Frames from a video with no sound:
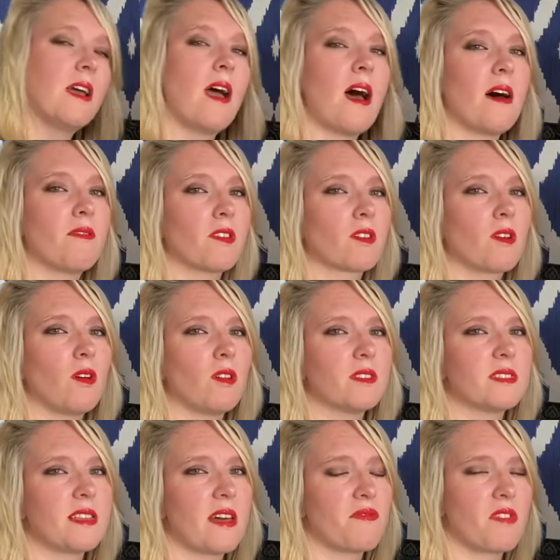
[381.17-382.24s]
And the court
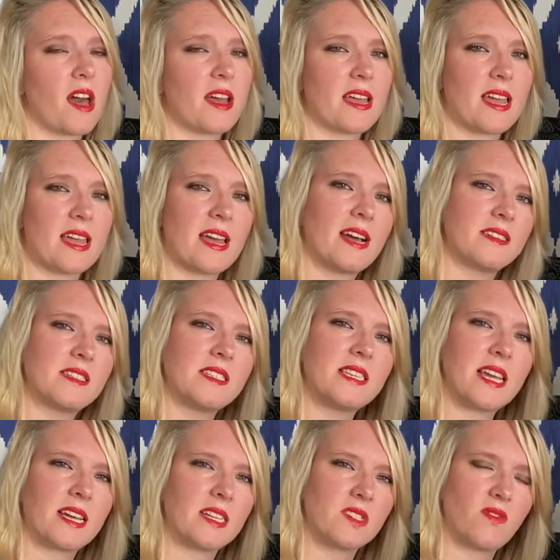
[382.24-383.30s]
said that he had to
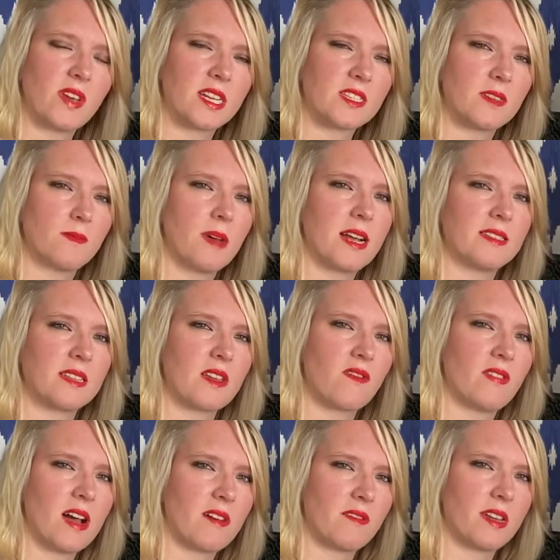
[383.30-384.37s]
take his victim as he
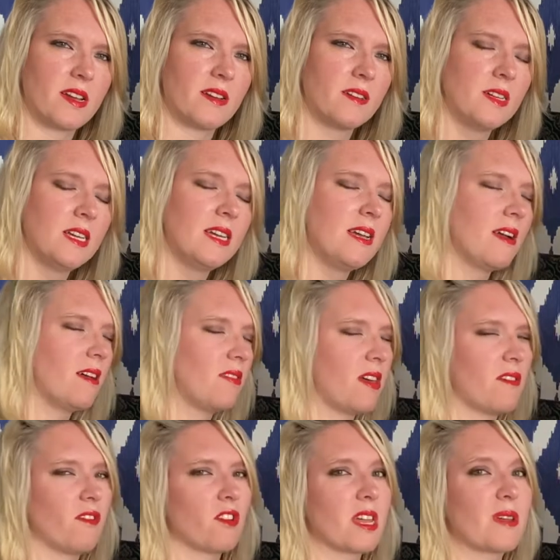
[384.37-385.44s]
found her, and
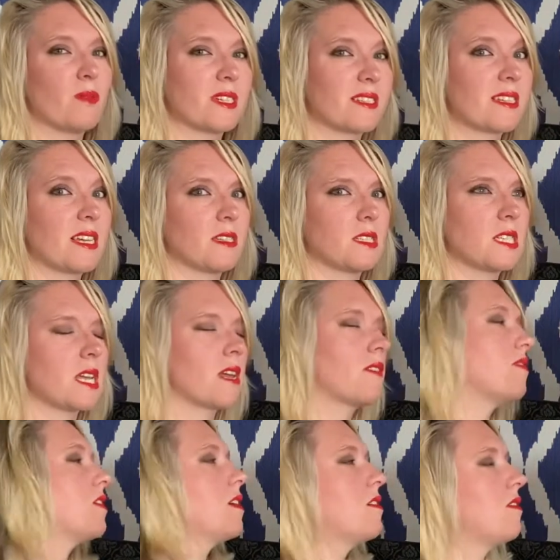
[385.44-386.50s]
therefore he was guilty
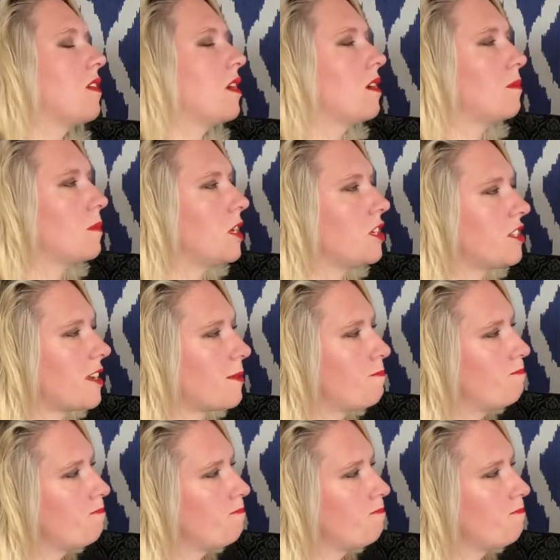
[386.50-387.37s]
of her murder.